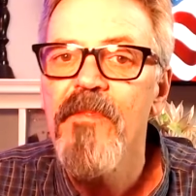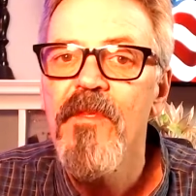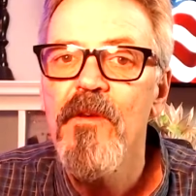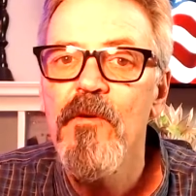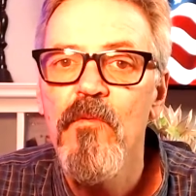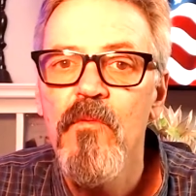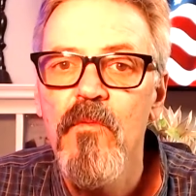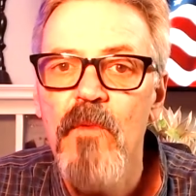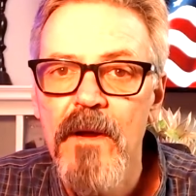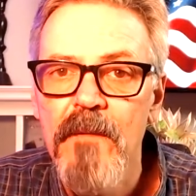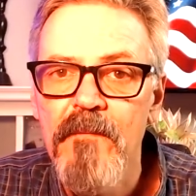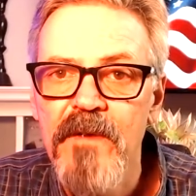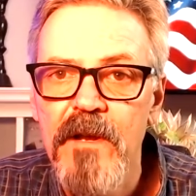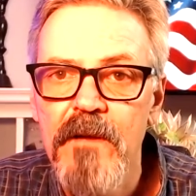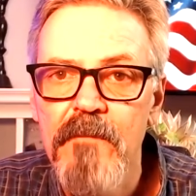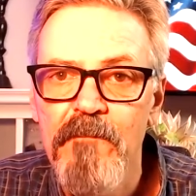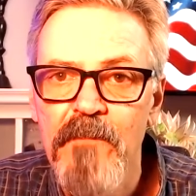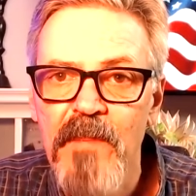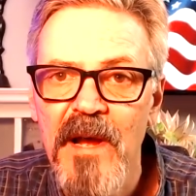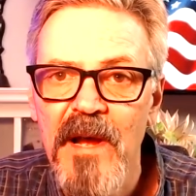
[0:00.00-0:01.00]
The
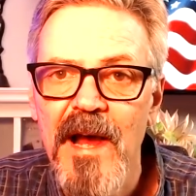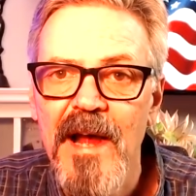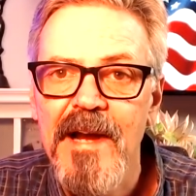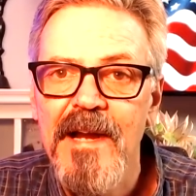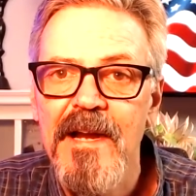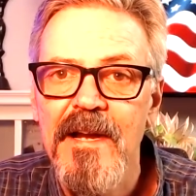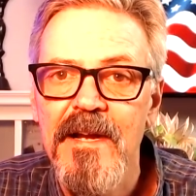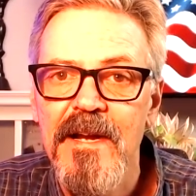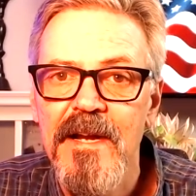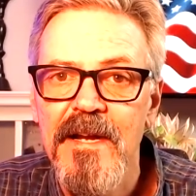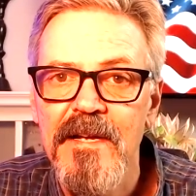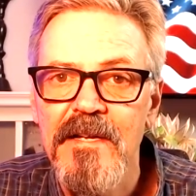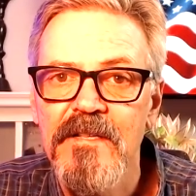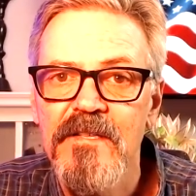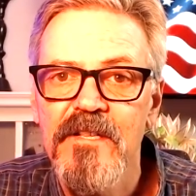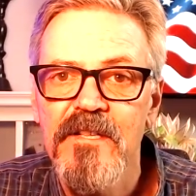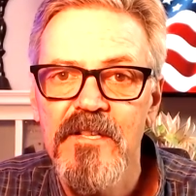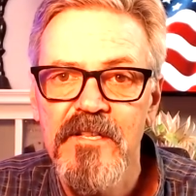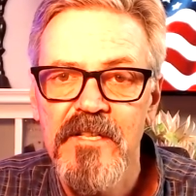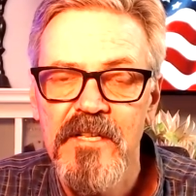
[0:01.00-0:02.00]
remnant body needs
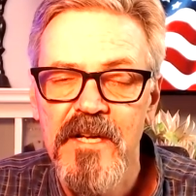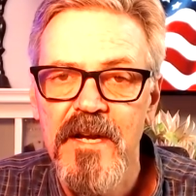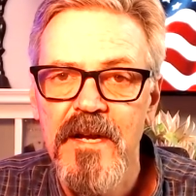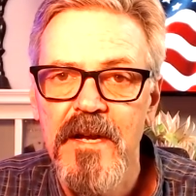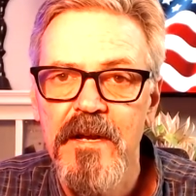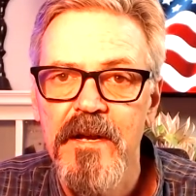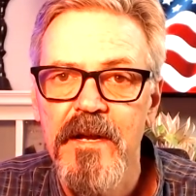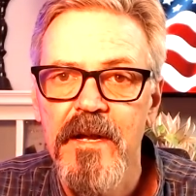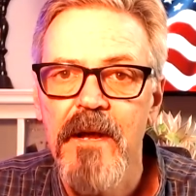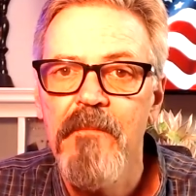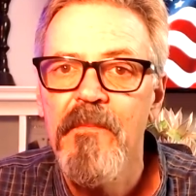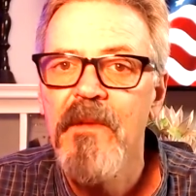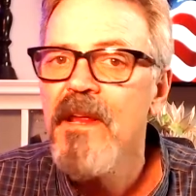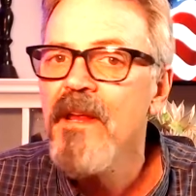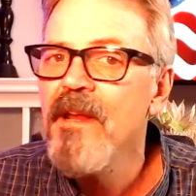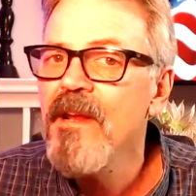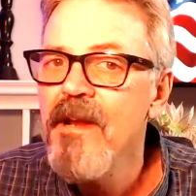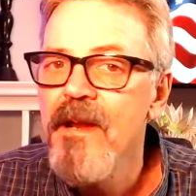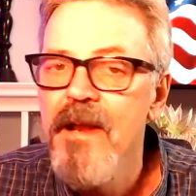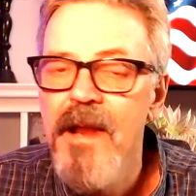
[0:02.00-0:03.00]
to stand up
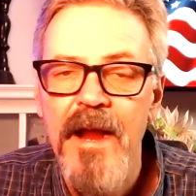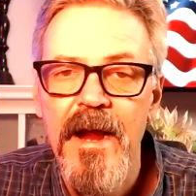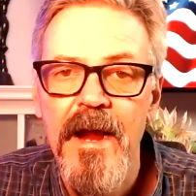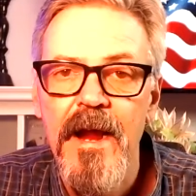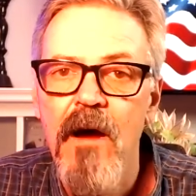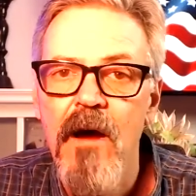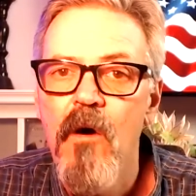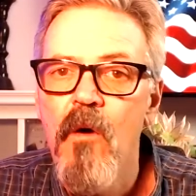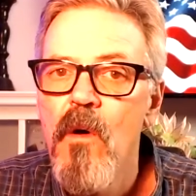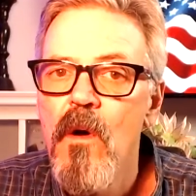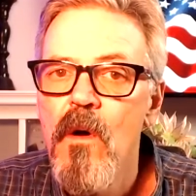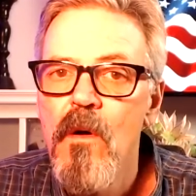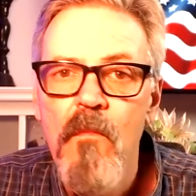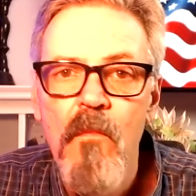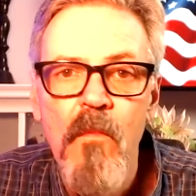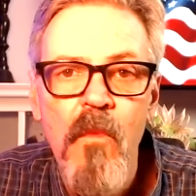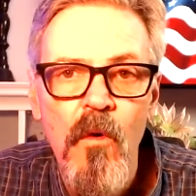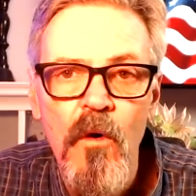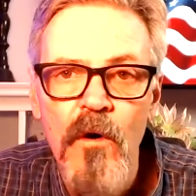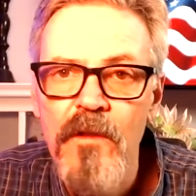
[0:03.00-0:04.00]
now
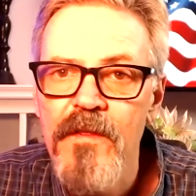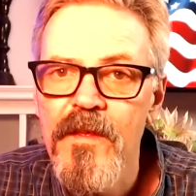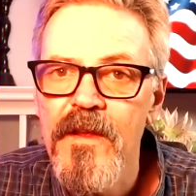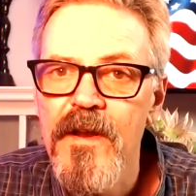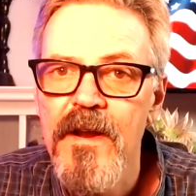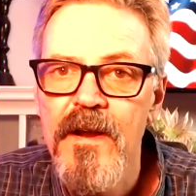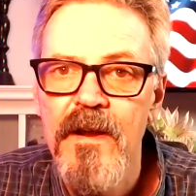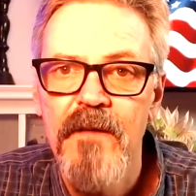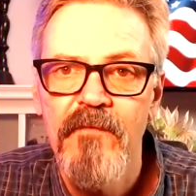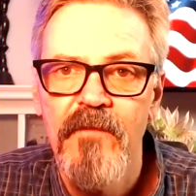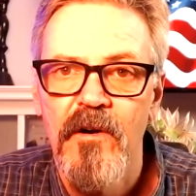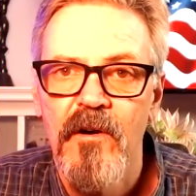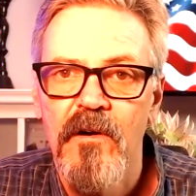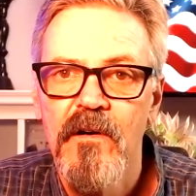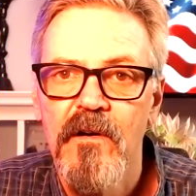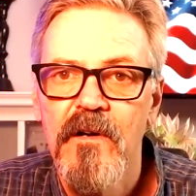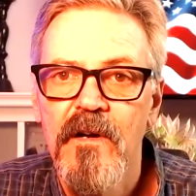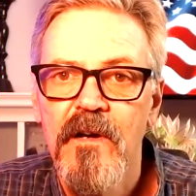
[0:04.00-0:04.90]
more than ever